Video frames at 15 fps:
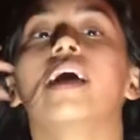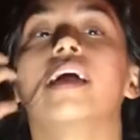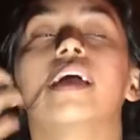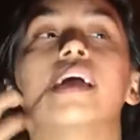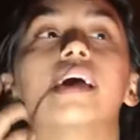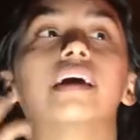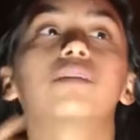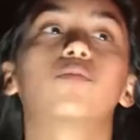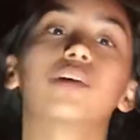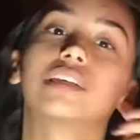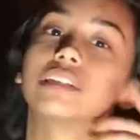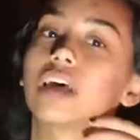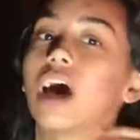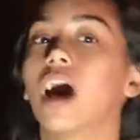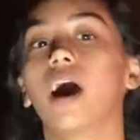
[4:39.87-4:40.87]
And we
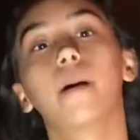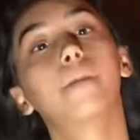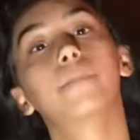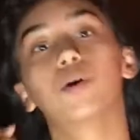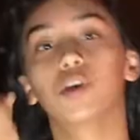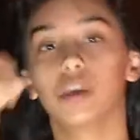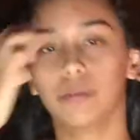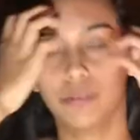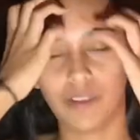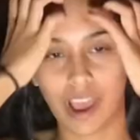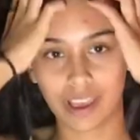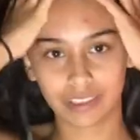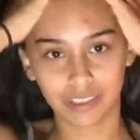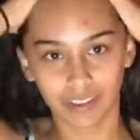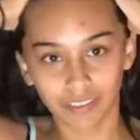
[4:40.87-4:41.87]
saw Bohemian
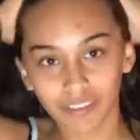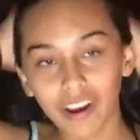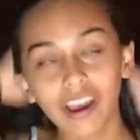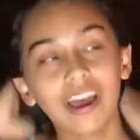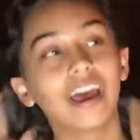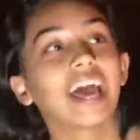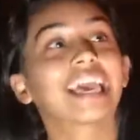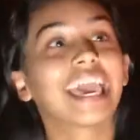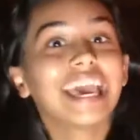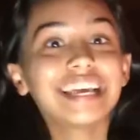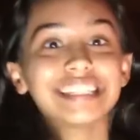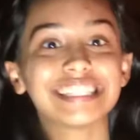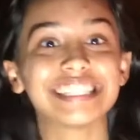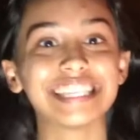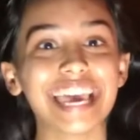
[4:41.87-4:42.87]
Rhapsody. I
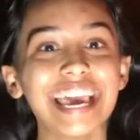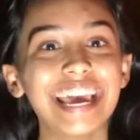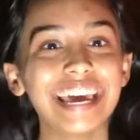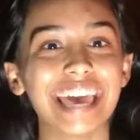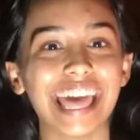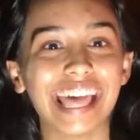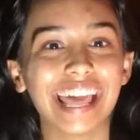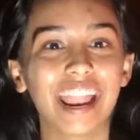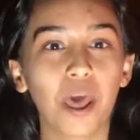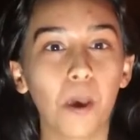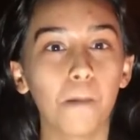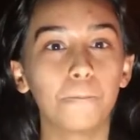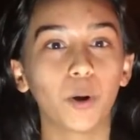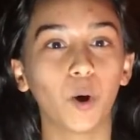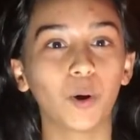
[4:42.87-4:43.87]
can't say it.
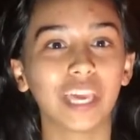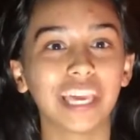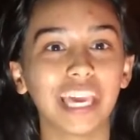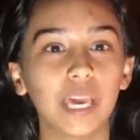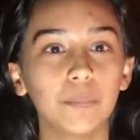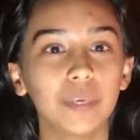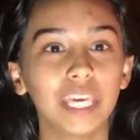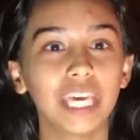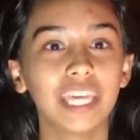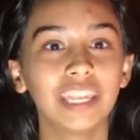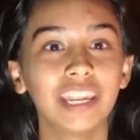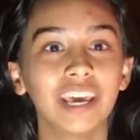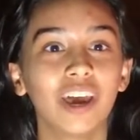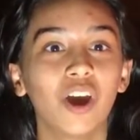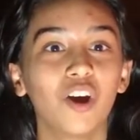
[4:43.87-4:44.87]

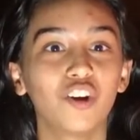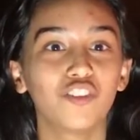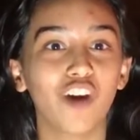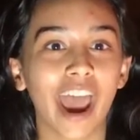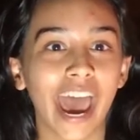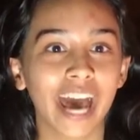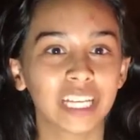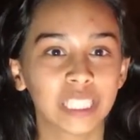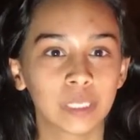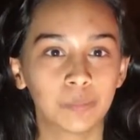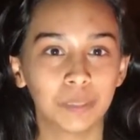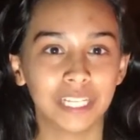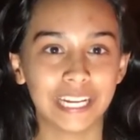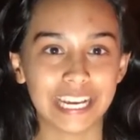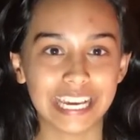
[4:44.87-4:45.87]
Bohemian
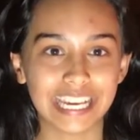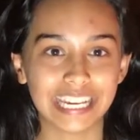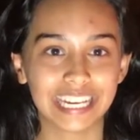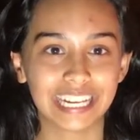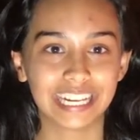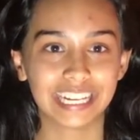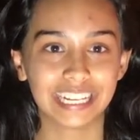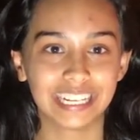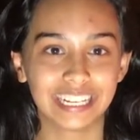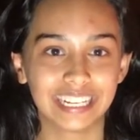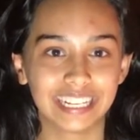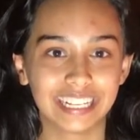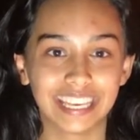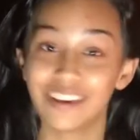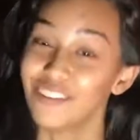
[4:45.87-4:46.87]
Rhapsody.
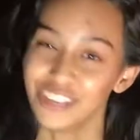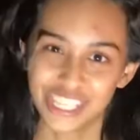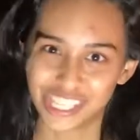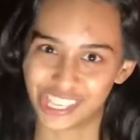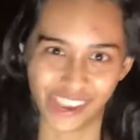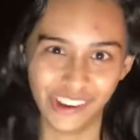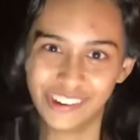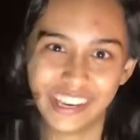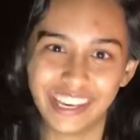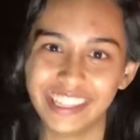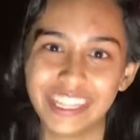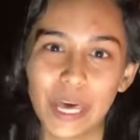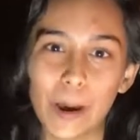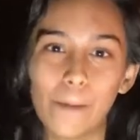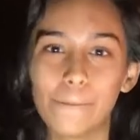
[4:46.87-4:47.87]
It was so
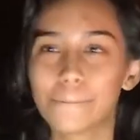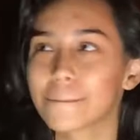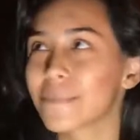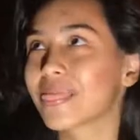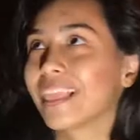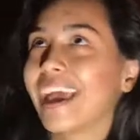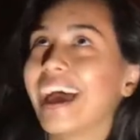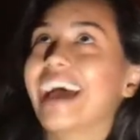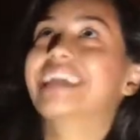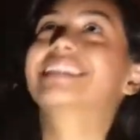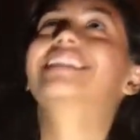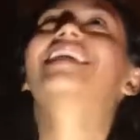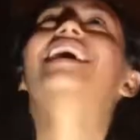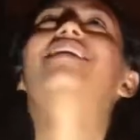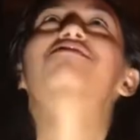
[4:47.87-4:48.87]
good though. I
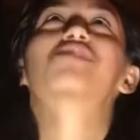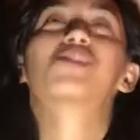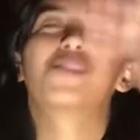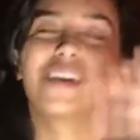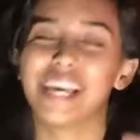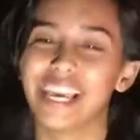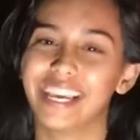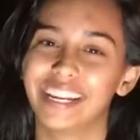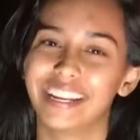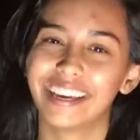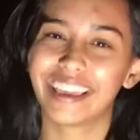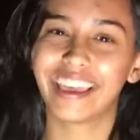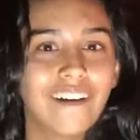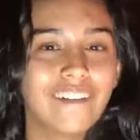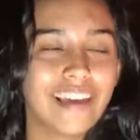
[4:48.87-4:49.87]
love Queen.
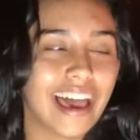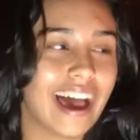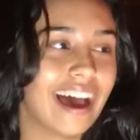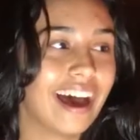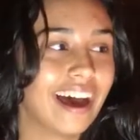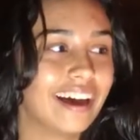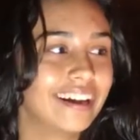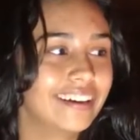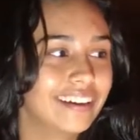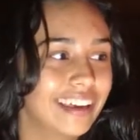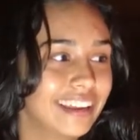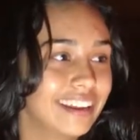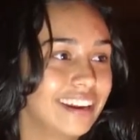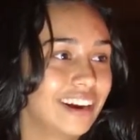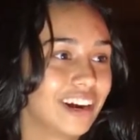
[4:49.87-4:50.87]
Oh yeah,
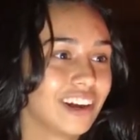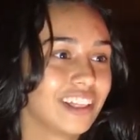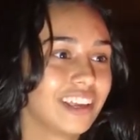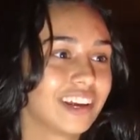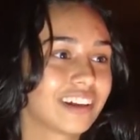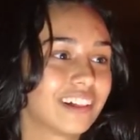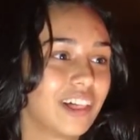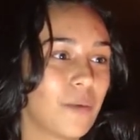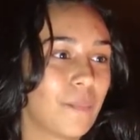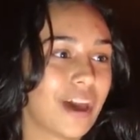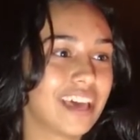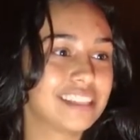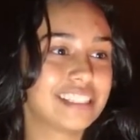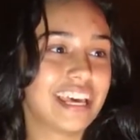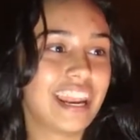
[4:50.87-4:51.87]
in an earlier clip
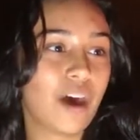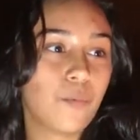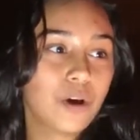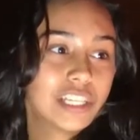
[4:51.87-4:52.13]
I said